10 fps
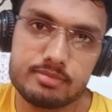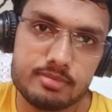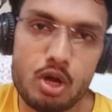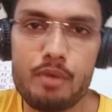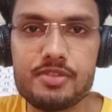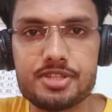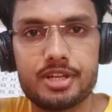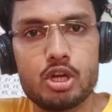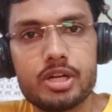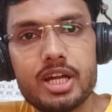
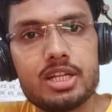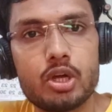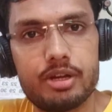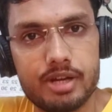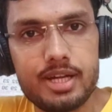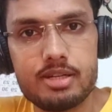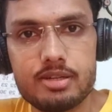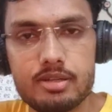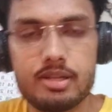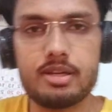Obviously your deltoid, right?
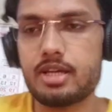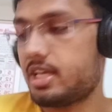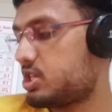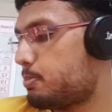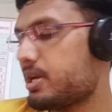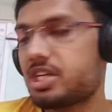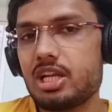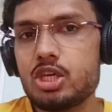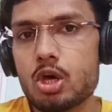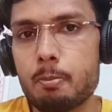And especially
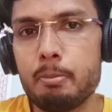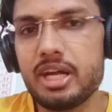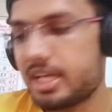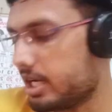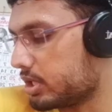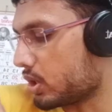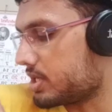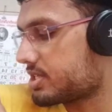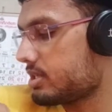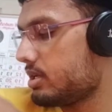your mid
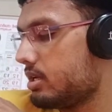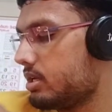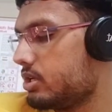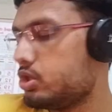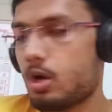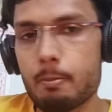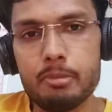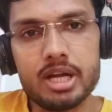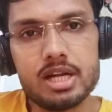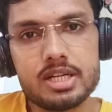deltoids. Your
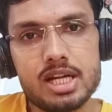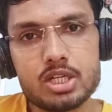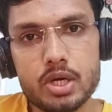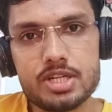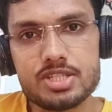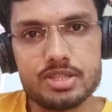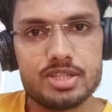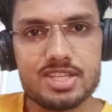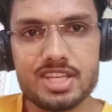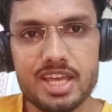middle deltoids,
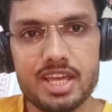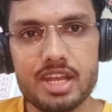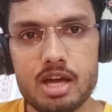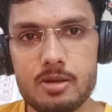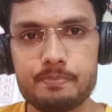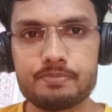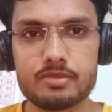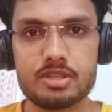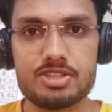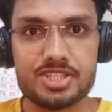this area,
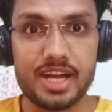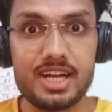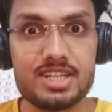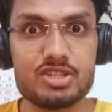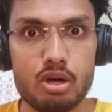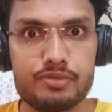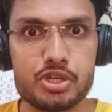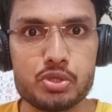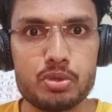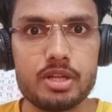the sides of your
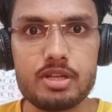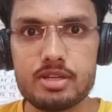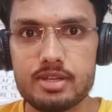shoulder,